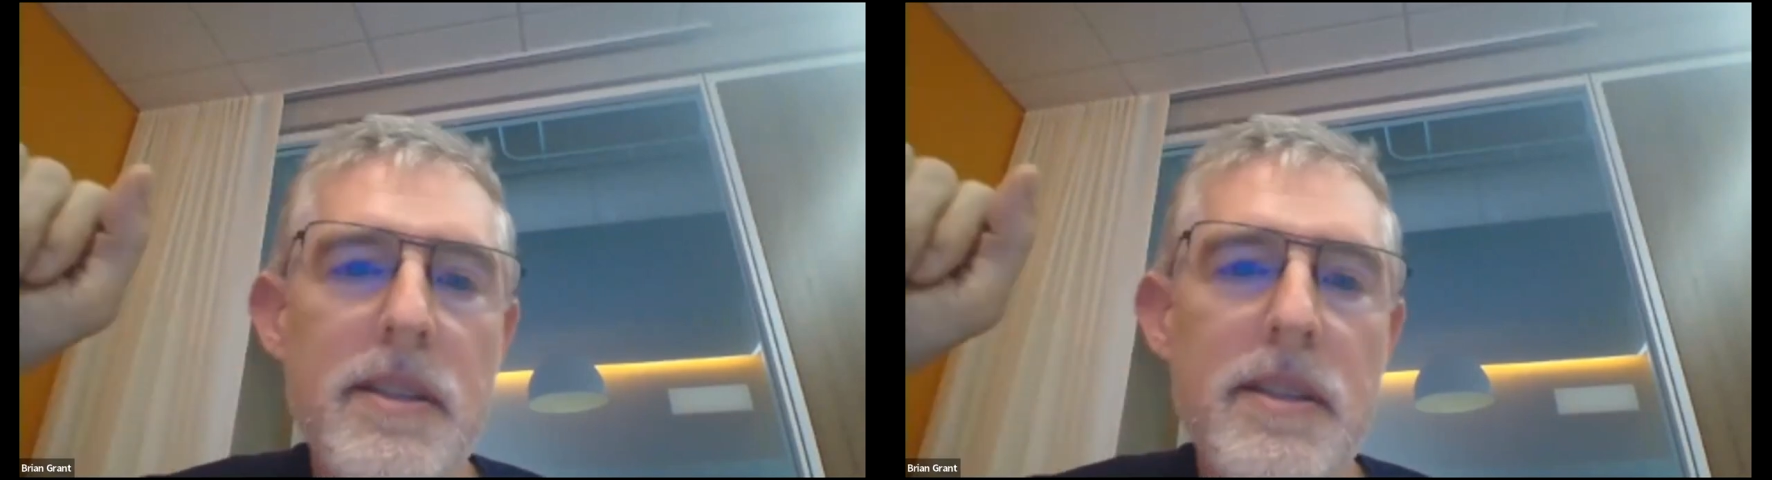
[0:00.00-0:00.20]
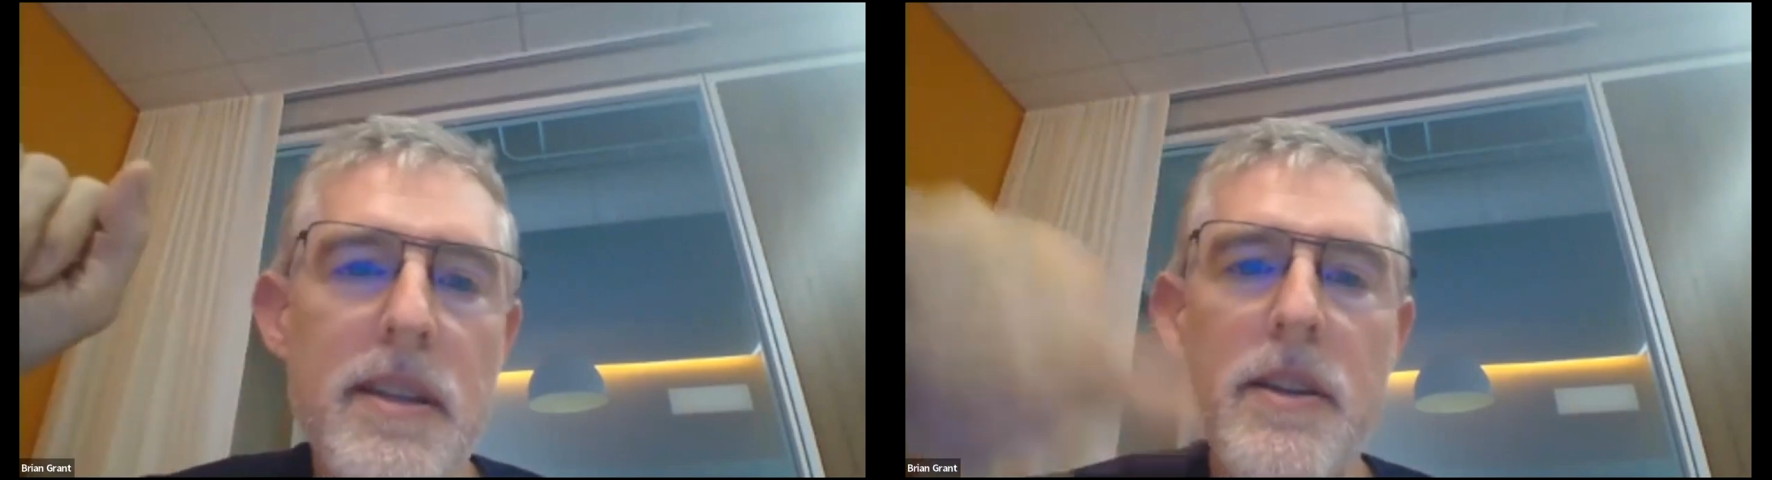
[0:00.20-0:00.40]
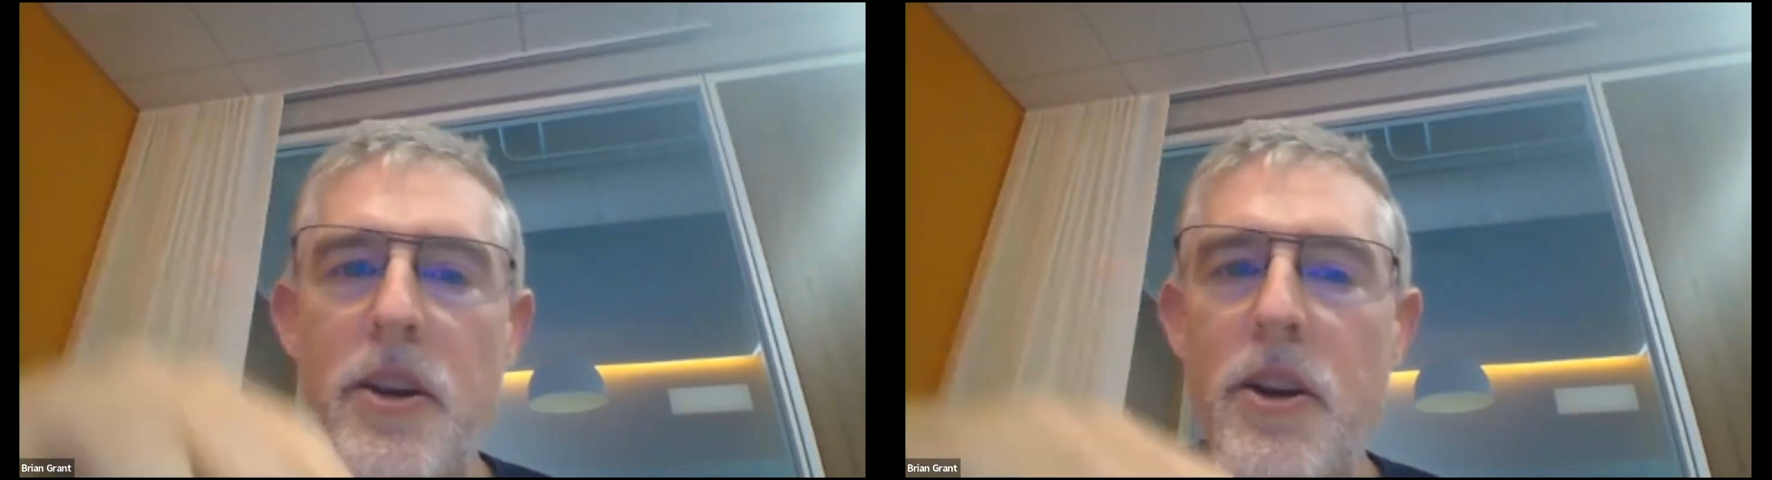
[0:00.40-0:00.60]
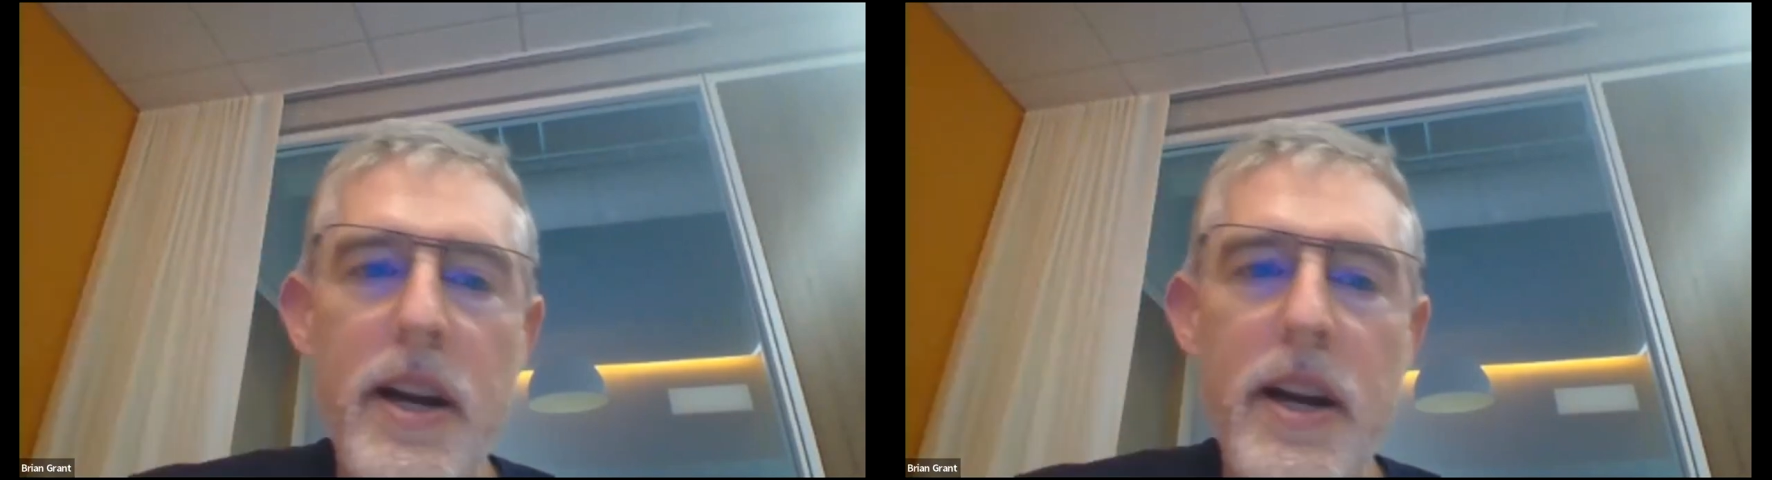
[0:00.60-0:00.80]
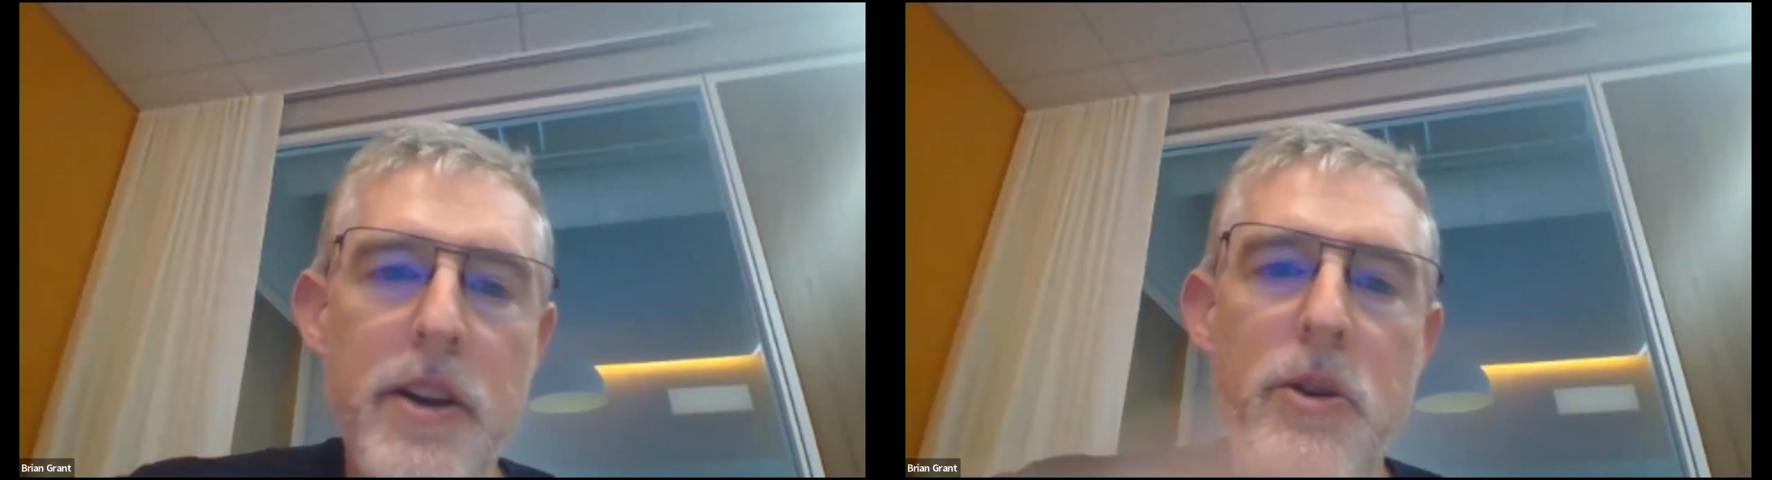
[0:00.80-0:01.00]
said,
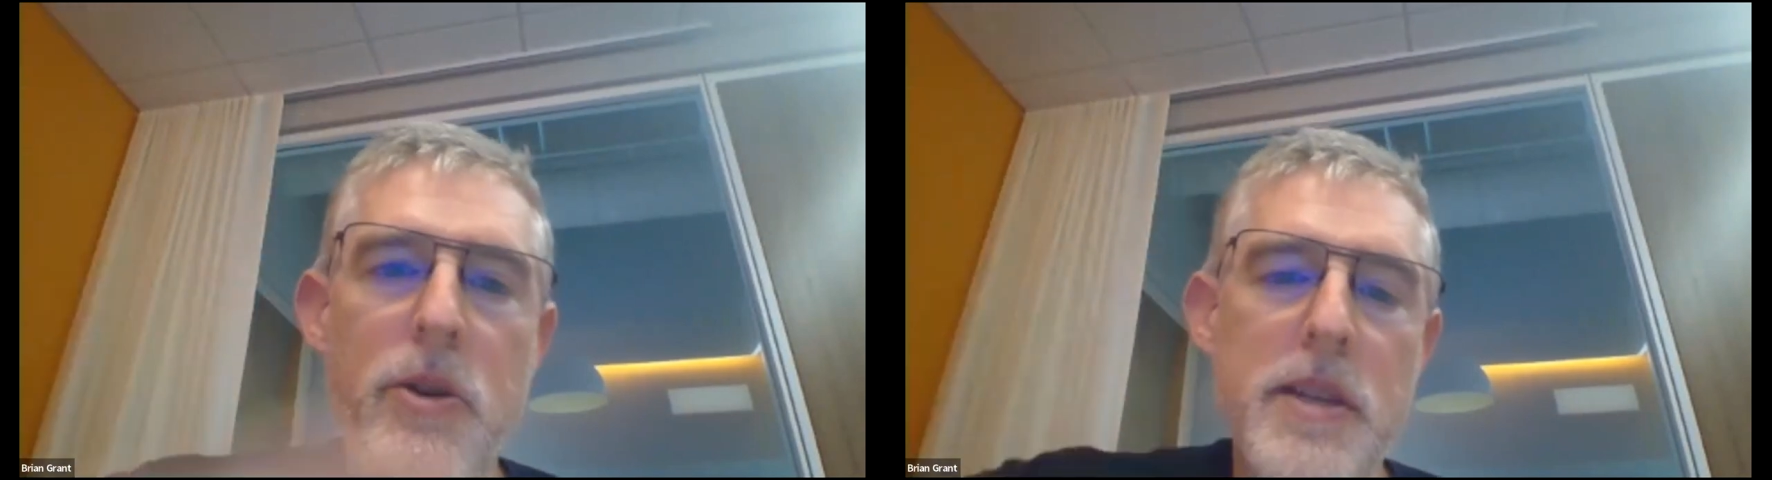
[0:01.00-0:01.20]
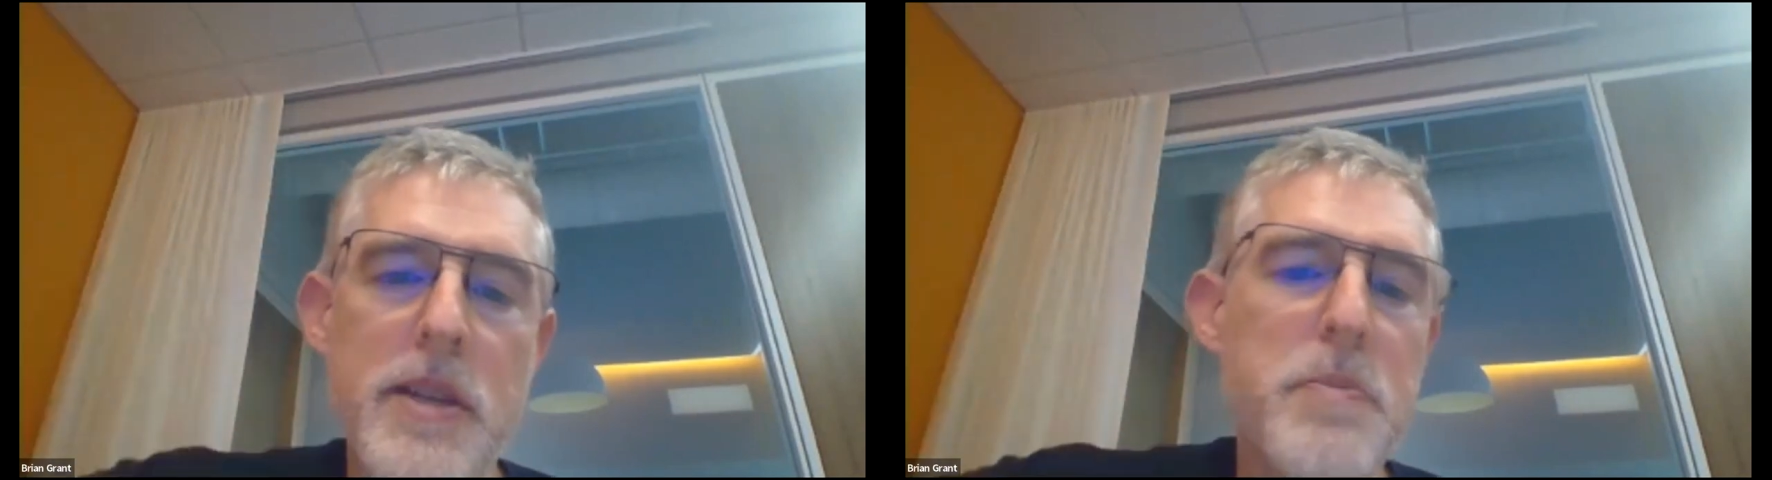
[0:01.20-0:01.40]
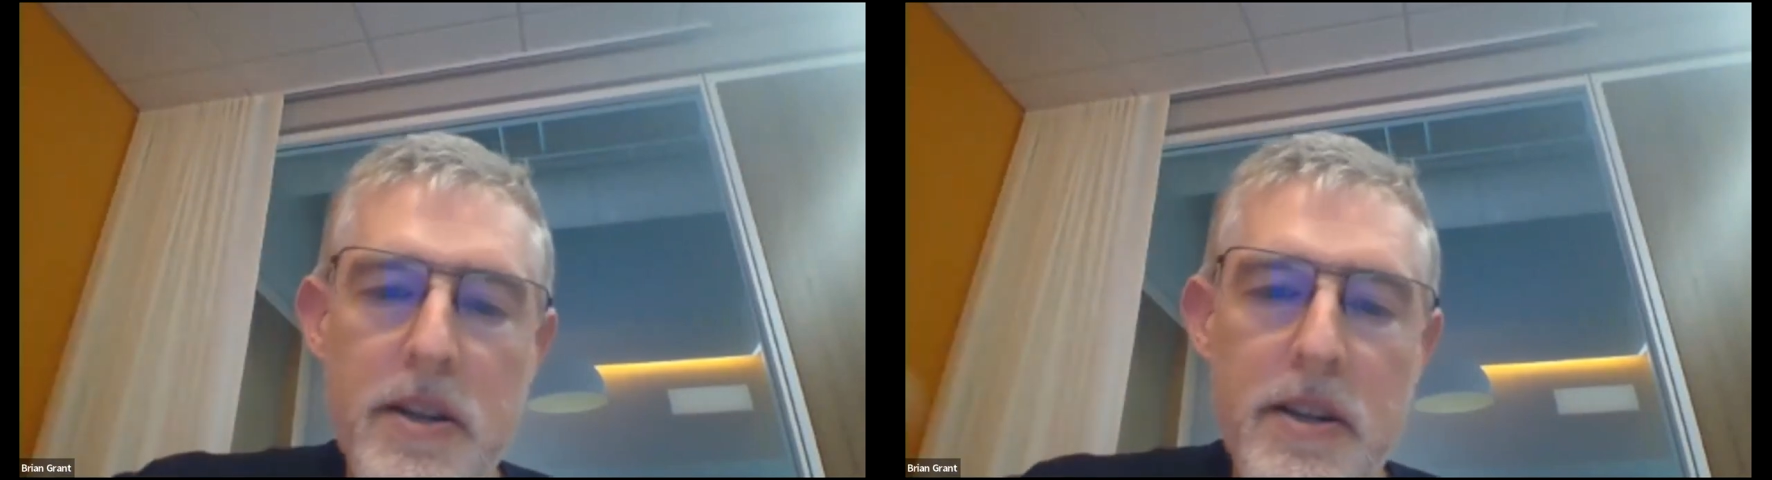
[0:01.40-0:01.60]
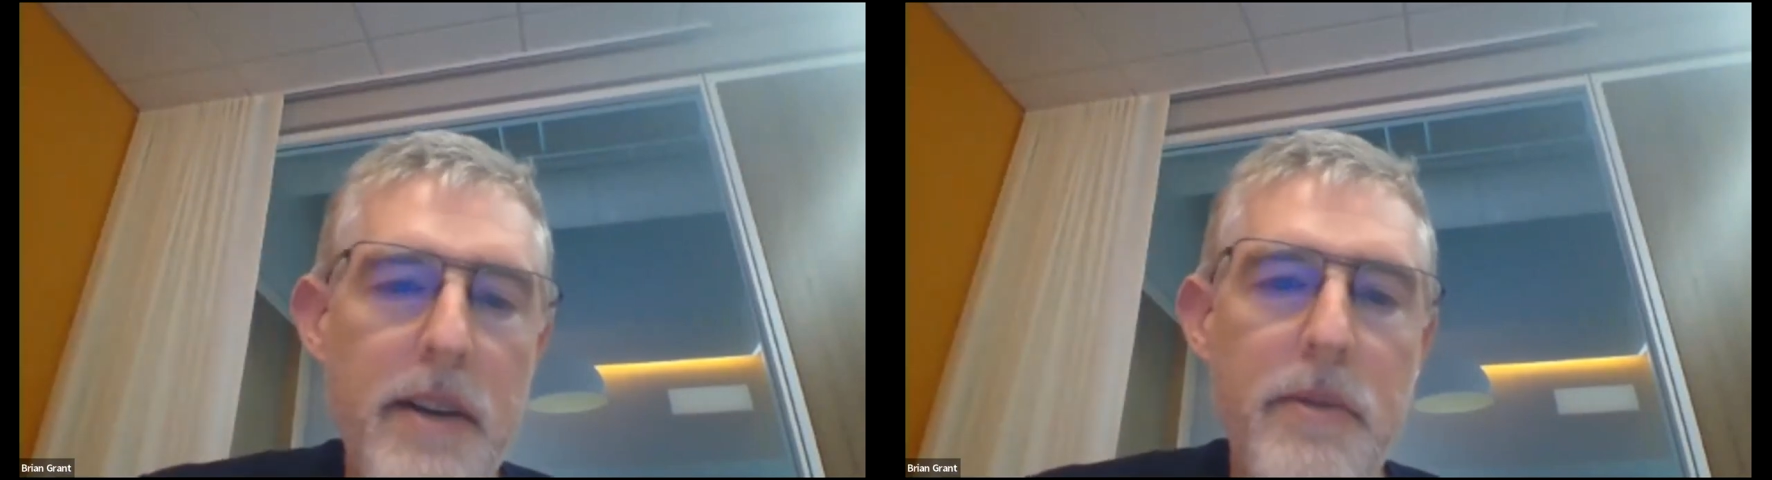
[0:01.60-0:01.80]
I know these parts are